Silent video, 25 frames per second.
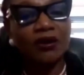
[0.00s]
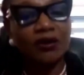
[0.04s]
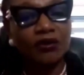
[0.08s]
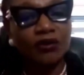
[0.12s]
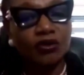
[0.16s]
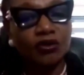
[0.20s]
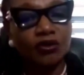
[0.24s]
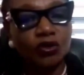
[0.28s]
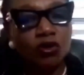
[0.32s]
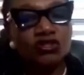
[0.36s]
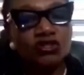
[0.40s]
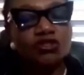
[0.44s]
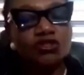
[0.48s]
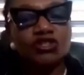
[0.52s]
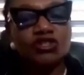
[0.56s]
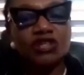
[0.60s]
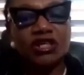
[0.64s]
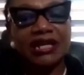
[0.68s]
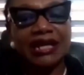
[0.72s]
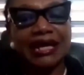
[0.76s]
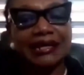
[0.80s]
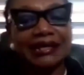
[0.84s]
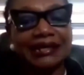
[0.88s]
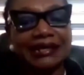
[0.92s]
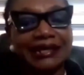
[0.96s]

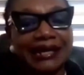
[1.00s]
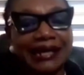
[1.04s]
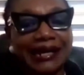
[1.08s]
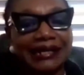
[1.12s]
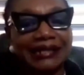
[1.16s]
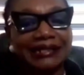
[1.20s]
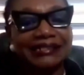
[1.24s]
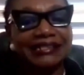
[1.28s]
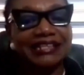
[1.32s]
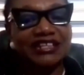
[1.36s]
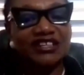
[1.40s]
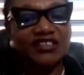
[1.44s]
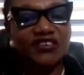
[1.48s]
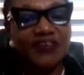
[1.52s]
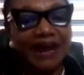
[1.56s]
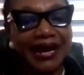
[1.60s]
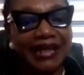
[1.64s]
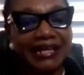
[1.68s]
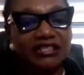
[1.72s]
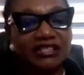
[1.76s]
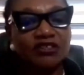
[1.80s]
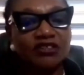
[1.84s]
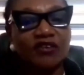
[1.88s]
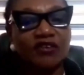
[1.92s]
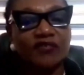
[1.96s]
constitutionally guaranteed
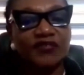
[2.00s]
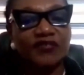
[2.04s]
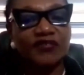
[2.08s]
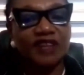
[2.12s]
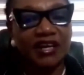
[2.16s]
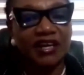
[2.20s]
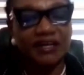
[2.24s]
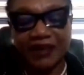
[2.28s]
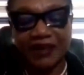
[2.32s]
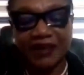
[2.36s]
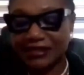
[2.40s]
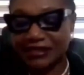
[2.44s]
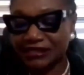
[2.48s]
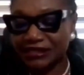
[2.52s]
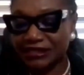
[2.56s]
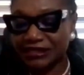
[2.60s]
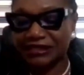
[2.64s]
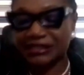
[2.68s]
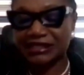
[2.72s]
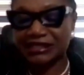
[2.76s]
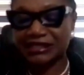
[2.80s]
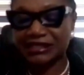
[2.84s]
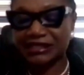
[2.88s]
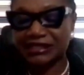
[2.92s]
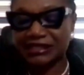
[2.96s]
rights of the river
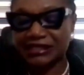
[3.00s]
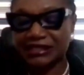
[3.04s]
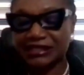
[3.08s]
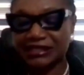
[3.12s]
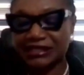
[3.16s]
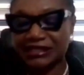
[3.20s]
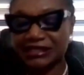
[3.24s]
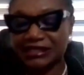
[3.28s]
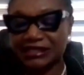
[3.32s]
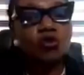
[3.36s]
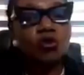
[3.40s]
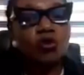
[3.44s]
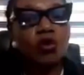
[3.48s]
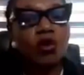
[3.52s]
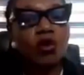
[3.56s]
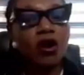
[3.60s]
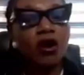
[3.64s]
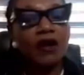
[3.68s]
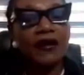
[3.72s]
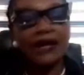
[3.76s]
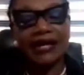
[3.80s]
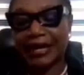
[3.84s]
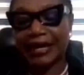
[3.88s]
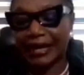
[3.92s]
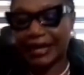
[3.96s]
citizen to go
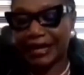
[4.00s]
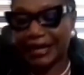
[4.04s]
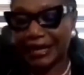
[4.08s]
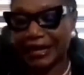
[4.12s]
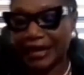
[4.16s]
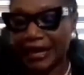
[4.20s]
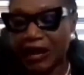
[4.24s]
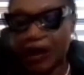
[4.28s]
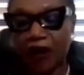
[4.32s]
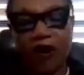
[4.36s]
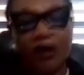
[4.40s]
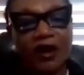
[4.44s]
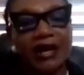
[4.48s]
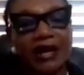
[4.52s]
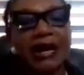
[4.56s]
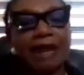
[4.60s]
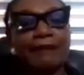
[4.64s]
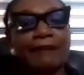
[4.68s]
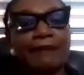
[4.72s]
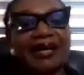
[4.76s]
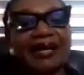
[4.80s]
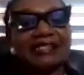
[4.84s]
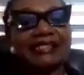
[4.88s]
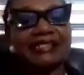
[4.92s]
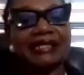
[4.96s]
on
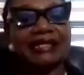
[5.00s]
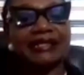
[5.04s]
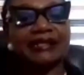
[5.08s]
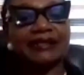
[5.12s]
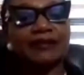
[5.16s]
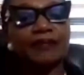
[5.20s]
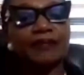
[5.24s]
unabated.